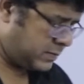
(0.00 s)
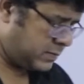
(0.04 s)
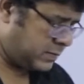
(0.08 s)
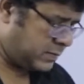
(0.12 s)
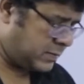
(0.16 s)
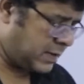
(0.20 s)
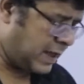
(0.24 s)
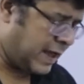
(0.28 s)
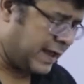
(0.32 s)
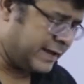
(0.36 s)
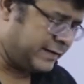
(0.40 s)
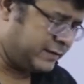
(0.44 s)

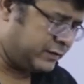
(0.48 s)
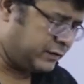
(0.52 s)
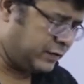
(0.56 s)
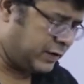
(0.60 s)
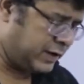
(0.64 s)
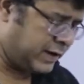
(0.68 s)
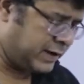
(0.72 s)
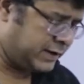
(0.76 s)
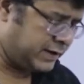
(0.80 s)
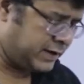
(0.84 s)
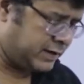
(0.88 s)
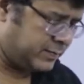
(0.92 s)

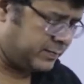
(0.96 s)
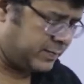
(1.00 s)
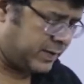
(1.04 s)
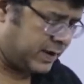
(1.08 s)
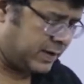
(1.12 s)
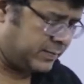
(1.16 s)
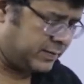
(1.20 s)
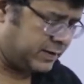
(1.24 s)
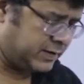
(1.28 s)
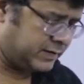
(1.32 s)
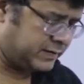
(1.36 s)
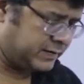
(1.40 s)
isolated
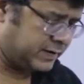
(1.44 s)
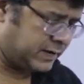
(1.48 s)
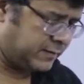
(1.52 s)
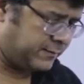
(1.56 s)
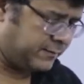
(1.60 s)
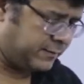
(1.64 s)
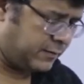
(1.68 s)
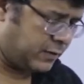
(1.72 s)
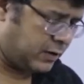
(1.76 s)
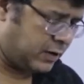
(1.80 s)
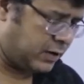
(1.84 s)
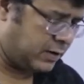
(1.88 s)
bubbles are
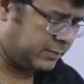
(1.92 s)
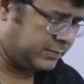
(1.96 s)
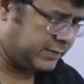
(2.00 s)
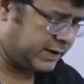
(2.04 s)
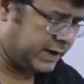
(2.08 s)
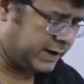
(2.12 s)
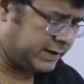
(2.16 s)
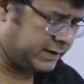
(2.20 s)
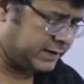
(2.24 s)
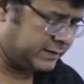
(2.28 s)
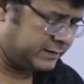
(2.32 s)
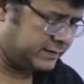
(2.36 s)
formed
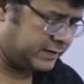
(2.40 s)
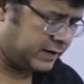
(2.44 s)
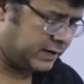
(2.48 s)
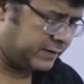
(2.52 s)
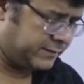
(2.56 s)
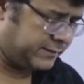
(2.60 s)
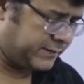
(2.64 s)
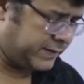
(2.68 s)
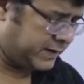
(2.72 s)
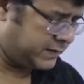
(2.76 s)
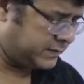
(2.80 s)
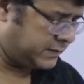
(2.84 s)
at the
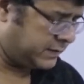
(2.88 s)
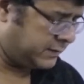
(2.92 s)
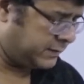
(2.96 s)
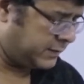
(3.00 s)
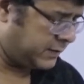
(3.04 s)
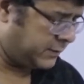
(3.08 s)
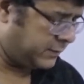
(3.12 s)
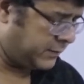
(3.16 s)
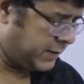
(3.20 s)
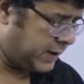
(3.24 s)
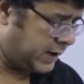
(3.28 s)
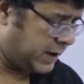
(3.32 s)
surface of
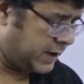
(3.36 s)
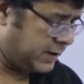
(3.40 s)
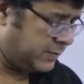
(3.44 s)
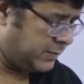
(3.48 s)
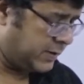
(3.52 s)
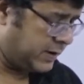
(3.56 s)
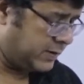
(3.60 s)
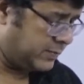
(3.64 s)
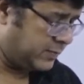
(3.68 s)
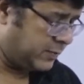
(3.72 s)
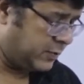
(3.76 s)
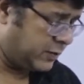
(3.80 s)
the weir,
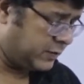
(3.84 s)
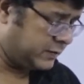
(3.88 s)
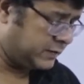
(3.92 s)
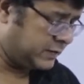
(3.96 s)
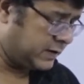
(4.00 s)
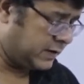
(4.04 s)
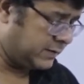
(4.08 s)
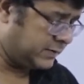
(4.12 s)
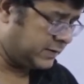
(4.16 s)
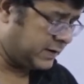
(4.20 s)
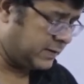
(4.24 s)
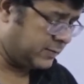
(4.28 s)
but most
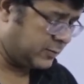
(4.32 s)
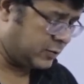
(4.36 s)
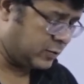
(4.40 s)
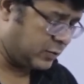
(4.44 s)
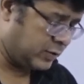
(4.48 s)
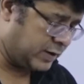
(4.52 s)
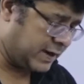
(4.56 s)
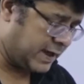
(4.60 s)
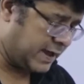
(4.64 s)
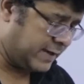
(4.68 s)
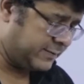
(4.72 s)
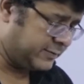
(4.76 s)
of them
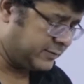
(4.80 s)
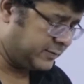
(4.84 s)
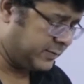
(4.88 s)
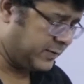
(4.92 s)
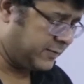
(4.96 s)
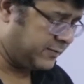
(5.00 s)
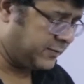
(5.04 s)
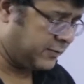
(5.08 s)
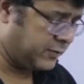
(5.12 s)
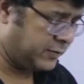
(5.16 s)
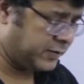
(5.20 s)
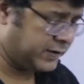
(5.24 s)
collapse
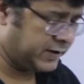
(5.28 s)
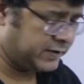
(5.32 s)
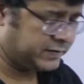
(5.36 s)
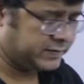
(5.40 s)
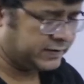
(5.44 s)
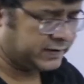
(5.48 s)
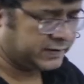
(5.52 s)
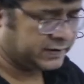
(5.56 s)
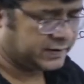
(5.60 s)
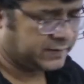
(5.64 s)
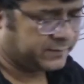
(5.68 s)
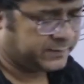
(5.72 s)
before
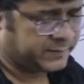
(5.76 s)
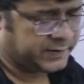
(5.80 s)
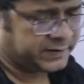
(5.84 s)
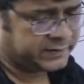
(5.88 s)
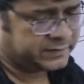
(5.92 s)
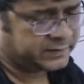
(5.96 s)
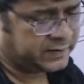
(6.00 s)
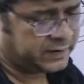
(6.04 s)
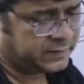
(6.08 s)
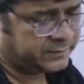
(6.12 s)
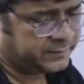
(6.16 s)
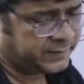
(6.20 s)
reaching the free
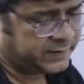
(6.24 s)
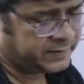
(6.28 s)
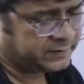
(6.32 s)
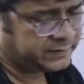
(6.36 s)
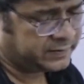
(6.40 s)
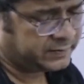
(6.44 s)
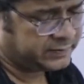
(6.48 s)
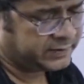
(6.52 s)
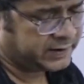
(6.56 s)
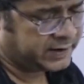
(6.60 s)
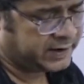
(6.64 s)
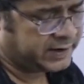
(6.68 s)
surface
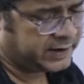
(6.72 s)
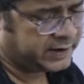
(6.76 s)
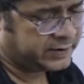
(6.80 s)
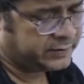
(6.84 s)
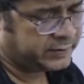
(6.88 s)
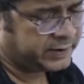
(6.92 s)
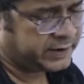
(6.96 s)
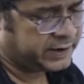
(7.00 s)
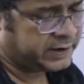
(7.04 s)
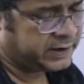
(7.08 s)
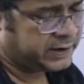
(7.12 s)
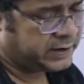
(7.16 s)
of the
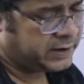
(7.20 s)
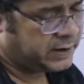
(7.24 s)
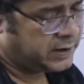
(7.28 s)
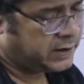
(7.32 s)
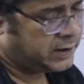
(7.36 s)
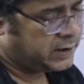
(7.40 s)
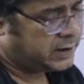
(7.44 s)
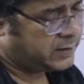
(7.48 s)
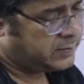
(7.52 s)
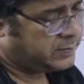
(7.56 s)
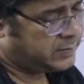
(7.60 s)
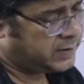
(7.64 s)
liquid.
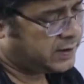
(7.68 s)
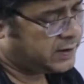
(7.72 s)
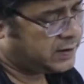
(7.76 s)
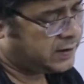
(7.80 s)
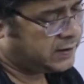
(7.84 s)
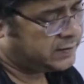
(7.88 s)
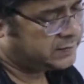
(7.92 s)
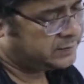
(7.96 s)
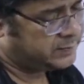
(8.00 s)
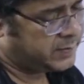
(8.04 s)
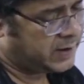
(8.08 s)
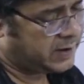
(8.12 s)

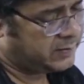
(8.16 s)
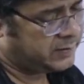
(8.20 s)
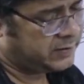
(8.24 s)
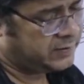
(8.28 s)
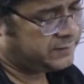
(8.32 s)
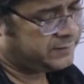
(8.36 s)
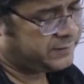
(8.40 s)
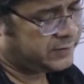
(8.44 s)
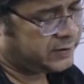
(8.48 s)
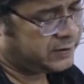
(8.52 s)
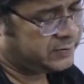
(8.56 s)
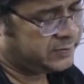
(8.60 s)
Because
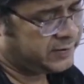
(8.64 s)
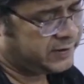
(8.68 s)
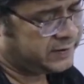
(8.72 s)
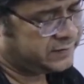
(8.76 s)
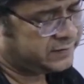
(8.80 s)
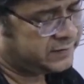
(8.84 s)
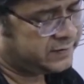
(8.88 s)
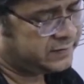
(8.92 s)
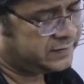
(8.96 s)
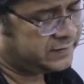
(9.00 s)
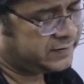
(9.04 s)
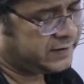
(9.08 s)
bubble
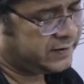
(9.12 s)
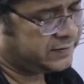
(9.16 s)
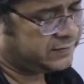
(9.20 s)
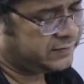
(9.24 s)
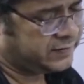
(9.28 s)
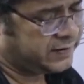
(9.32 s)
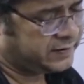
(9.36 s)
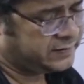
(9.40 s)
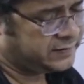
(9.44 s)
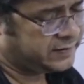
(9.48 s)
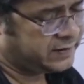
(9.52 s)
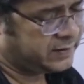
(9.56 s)
formations at
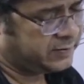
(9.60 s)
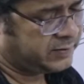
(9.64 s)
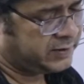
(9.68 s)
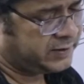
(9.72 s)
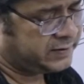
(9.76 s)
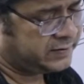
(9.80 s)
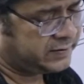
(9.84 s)
reasonable